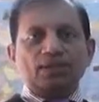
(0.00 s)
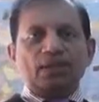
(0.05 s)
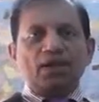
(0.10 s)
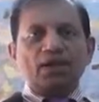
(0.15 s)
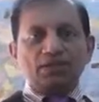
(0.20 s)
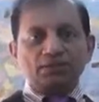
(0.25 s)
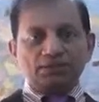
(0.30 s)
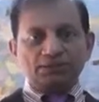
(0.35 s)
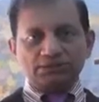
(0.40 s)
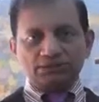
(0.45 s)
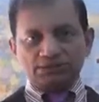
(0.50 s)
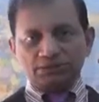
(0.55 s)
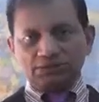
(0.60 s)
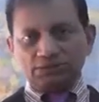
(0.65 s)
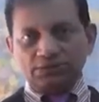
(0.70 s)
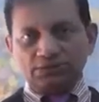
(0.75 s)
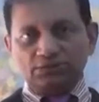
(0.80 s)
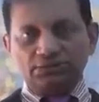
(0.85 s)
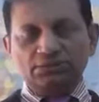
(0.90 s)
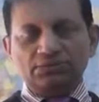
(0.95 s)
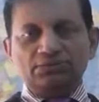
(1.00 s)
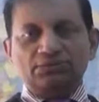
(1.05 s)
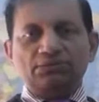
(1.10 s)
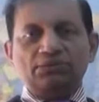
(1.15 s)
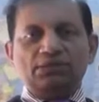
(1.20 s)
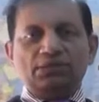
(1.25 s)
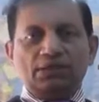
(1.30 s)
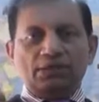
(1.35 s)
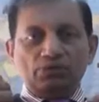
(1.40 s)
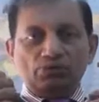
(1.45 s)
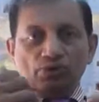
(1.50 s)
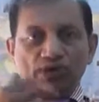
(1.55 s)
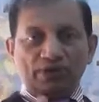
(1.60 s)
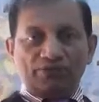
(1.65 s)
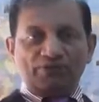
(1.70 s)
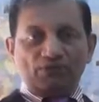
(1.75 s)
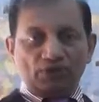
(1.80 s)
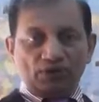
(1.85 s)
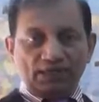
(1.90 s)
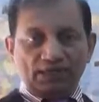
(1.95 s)
hours
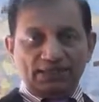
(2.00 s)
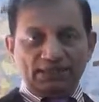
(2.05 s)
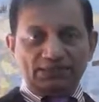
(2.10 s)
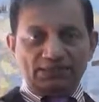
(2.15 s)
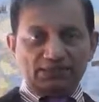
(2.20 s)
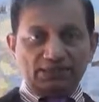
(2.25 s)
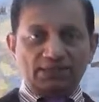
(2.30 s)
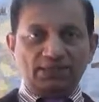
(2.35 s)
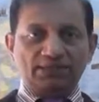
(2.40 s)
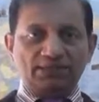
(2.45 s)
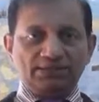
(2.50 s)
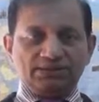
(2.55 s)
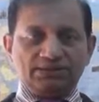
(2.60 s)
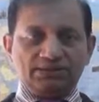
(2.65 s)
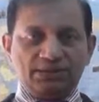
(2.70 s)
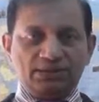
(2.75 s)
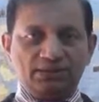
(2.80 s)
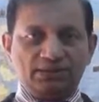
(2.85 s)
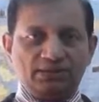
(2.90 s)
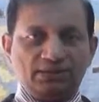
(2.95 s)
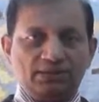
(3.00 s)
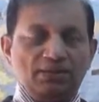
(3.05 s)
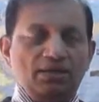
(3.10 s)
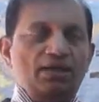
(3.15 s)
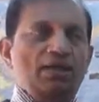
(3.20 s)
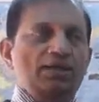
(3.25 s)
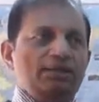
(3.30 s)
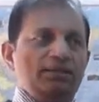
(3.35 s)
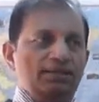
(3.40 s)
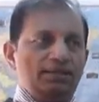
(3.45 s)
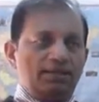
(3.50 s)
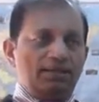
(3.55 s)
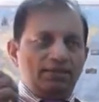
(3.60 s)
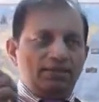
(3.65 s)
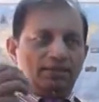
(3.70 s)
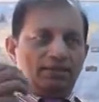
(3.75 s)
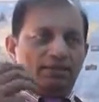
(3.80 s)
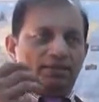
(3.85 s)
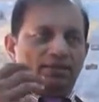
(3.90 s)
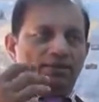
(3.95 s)
required for HLSL,
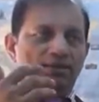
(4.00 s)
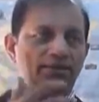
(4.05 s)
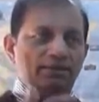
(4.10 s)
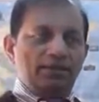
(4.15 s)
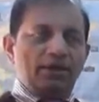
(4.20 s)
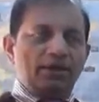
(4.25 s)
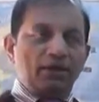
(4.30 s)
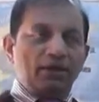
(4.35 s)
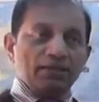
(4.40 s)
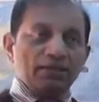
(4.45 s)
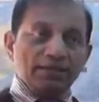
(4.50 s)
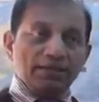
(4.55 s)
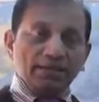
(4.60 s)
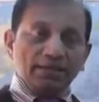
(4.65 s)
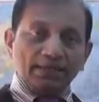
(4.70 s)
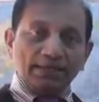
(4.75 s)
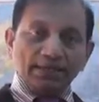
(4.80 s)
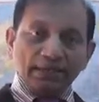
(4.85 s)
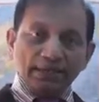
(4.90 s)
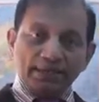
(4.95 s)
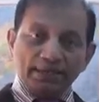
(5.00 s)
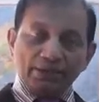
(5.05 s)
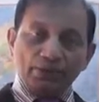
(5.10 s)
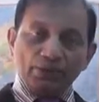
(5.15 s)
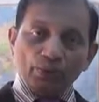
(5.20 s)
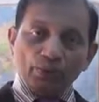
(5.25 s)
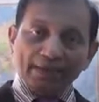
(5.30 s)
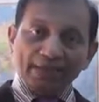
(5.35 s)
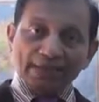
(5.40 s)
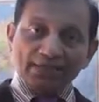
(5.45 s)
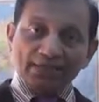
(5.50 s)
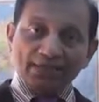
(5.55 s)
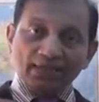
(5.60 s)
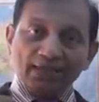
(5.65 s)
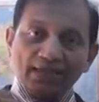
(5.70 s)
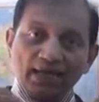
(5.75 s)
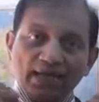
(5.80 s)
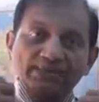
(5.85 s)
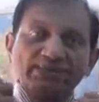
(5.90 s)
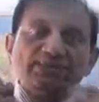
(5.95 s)
then are they really doing
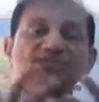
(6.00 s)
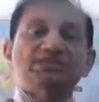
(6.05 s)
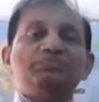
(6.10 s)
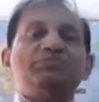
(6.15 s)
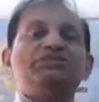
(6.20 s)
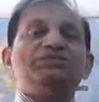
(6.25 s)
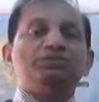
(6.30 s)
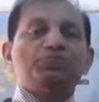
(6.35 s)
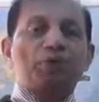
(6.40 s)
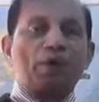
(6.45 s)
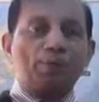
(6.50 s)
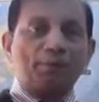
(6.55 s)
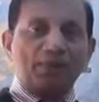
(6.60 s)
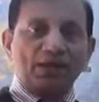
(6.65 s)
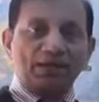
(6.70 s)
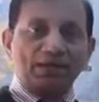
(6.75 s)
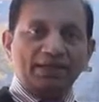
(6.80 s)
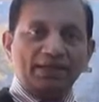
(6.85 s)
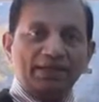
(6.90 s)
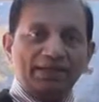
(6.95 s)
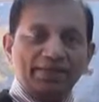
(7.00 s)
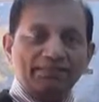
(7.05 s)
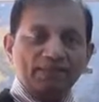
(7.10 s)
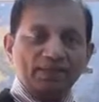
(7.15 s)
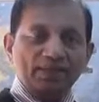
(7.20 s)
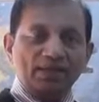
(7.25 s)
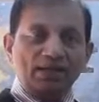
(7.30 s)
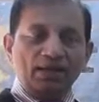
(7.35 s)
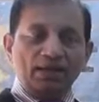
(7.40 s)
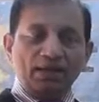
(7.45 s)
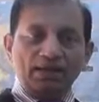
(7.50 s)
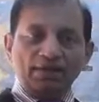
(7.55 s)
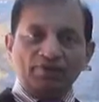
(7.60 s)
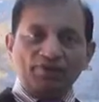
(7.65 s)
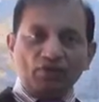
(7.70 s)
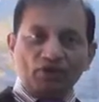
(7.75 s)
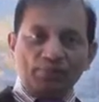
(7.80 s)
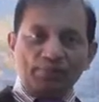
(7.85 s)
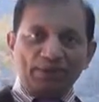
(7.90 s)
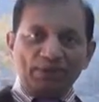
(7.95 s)
the assessments properly, like
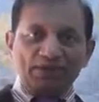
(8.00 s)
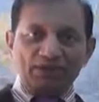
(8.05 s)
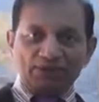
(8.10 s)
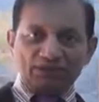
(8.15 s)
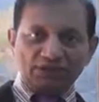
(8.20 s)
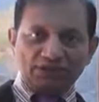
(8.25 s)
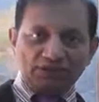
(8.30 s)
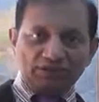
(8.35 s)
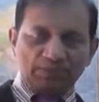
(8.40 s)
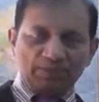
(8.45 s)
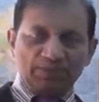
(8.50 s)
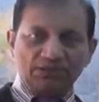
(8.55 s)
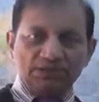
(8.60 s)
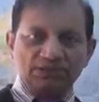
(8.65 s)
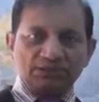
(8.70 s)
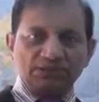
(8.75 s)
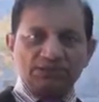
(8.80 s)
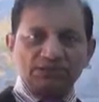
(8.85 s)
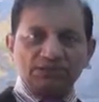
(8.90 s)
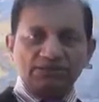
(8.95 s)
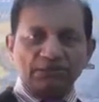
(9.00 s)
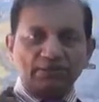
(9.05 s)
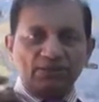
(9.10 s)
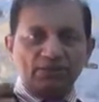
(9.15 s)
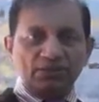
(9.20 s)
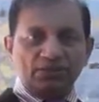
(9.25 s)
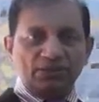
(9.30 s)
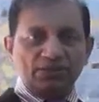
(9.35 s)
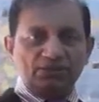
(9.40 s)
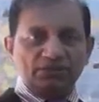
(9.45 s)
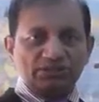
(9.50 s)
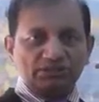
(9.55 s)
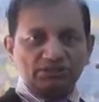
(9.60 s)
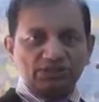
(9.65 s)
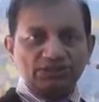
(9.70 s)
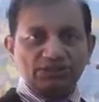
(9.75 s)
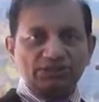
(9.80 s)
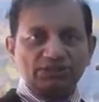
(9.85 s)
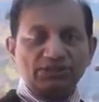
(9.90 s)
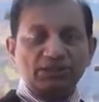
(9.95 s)
formative assessments, summative
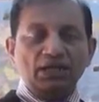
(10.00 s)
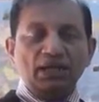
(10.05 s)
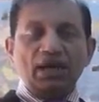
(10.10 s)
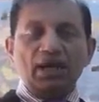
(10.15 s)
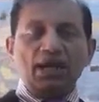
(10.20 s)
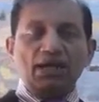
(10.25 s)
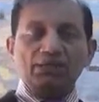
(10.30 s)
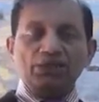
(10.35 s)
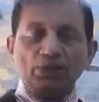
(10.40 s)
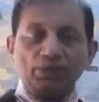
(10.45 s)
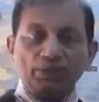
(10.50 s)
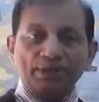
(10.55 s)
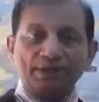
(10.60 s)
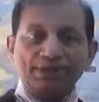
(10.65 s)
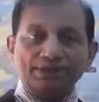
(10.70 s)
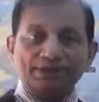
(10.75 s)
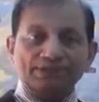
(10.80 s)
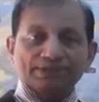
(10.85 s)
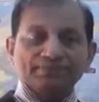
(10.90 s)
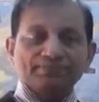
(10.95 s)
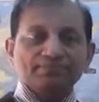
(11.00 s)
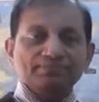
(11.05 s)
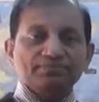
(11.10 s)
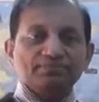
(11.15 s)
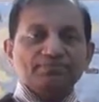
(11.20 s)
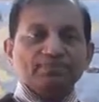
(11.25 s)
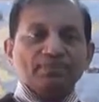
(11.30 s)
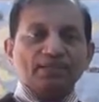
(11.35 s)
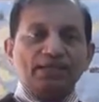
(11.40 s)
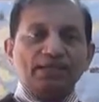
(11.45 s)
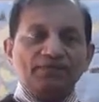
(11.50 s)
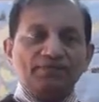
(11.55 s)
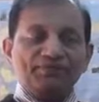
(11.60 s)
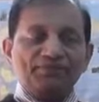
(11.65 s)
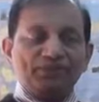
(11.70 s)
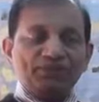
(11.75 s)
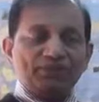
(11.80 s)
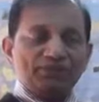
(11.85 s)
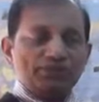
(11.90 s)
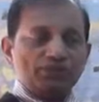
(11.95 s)
assessments. Otherwise,
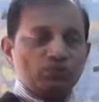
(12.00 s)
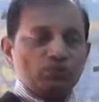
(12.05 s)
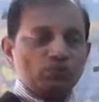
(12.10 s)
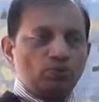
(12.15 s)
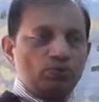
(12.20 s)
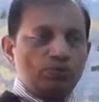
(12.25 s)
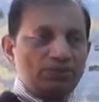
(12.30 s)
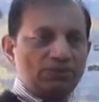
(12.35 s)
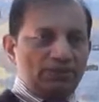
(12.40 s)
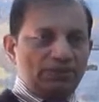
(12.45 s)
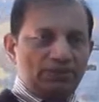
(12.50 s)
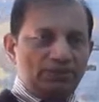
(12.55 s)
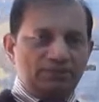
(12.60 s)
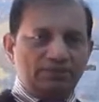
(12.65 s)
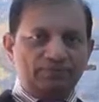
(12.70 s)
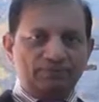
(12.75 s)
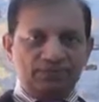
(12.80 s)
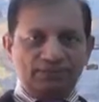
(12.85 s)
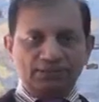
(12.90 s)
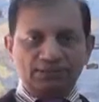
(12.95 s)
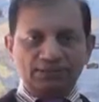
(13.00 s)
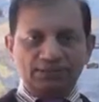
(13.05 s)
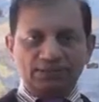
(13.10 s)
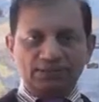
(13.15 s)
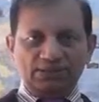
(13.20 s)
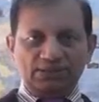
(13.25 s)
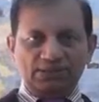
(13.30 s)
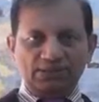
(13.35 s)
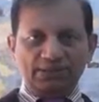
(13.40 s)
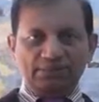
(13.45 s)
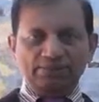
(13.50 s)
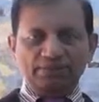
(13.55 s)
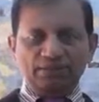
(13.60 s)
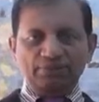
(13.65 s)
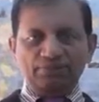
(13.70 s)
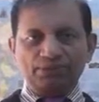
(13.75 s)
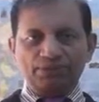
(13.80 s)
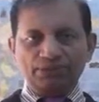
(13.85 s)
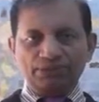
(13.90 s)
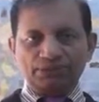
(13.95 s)
if these school visiting team
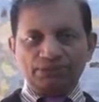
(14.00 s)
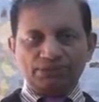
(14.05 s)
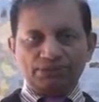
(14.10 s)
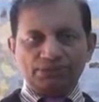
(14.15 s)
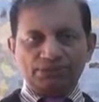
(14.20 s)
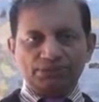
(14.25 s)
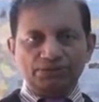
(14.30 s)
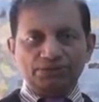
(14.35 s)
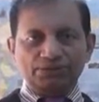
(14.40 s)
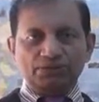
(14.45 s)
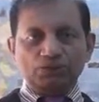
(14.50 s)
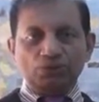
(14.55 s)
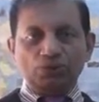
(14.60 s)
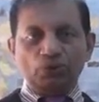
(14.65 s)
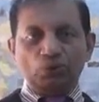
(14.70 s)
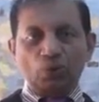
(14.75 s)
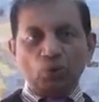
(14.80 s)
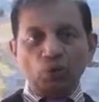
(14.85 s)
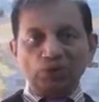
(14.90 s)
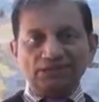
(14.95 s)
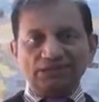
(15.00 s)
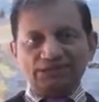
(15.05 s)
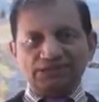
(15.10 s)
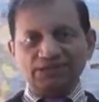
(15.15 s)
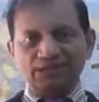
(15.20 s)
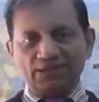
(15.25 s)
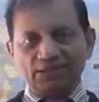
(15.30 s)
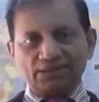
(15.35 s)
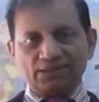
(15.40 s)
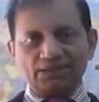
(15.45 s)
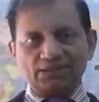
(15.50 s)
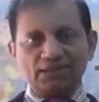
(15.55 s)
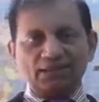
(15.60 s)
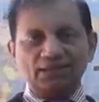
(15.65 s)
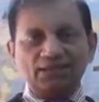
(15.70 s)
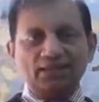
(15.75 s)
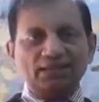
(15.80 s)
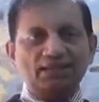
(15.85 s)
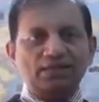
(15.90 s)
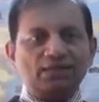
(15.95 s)
members don't check,
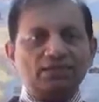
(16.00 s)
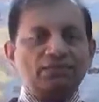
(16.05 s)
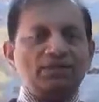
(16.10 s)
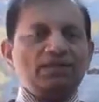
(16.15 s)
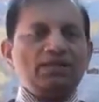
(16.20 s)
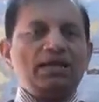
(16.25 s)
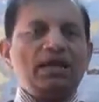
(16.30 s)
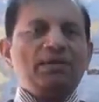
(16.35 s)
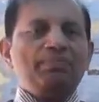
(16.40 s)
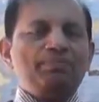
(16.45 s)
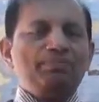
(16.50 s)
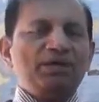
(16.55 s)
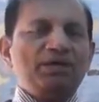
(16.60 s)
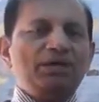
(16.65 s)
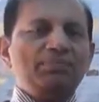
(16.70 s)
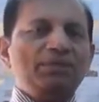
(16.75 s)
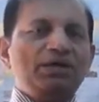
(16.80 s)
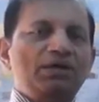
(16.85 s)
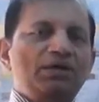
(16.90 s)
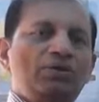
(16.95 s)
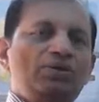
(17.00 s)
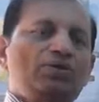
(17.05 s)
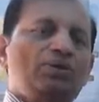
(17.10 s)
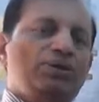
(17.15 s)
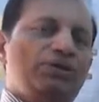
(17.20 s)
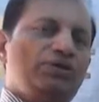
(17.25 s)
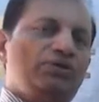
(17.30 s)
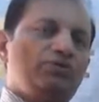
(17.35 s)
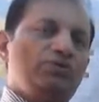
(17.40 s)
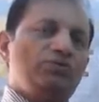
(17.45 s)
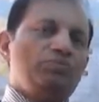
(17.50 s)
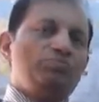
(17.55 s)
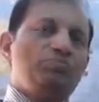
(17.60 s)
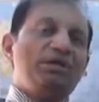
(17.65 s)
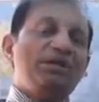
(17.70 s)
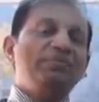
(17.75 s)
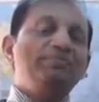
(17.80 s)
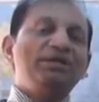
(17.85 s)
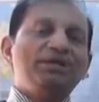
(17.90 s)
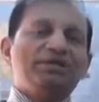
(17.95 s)
then it can become a lucrative
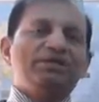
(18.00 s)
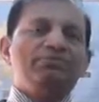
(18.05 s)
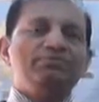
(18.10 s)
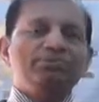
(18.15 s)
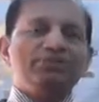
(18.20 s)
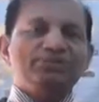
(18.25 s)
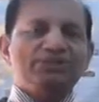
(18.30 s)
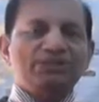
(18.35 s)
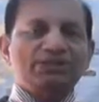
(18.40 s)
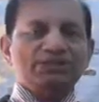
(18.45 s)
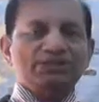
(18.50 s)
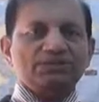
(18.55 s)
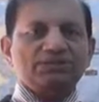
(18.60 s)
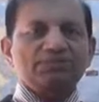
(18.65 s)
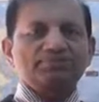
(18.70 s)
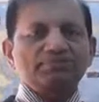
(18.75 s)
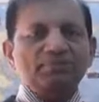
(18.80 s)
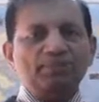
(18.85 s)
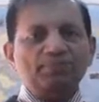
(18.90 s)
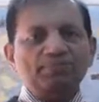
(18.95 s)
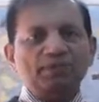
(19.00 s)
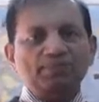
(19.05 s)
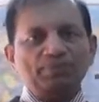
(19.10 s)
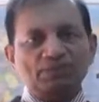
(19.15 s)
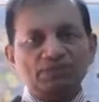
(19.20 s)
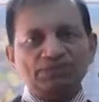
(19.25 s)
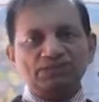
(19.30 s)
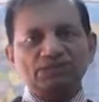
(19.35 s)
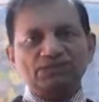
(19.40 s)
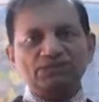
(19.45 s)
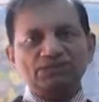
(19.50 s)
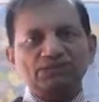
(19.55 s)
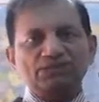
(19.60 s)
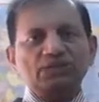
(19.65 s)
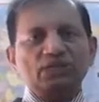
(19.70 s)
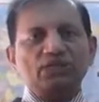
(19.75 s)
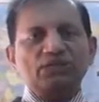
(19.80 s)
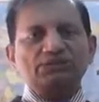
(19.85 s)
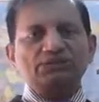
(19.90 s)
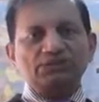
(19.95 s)
money-making business. People just
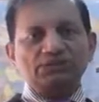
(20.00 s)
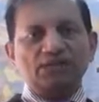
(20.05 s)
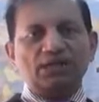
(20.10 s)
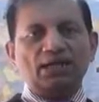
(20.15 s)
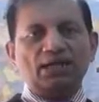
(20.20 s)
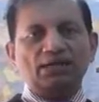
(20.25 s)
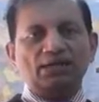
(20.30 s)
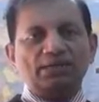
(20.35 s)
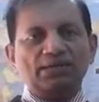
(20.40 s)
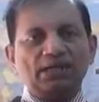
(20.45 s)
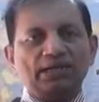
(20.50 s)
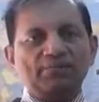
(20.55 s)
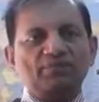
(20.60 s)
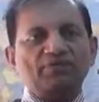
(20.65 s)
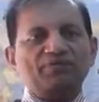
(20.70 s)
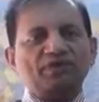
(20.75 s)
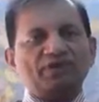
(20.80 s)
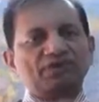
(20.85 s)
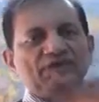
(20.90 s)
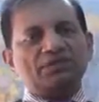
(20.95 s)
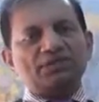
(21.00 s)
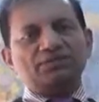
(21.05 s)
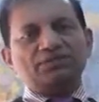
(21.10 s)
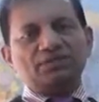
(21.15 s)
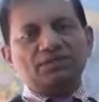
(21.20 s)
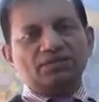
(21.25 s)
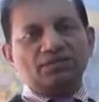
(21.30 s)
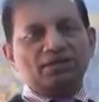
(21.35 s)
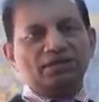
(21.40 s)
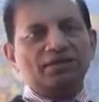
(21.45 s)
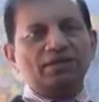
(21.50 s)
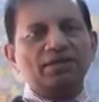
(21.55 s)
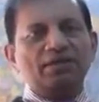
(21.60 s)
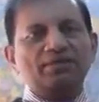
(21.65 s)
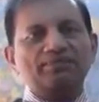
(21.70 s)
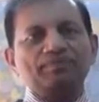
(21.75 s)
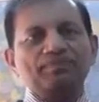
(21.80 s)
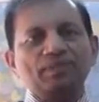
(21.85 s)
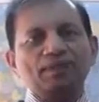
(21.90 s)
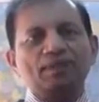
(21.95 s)
charge under the name of international
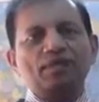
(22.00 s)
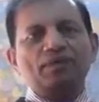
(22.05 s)
curriculum,